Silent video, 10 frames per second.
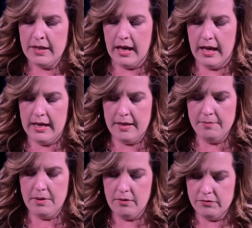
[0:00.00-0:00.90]

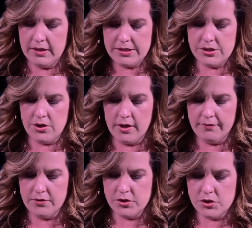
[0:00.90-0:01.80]
Let's start in verse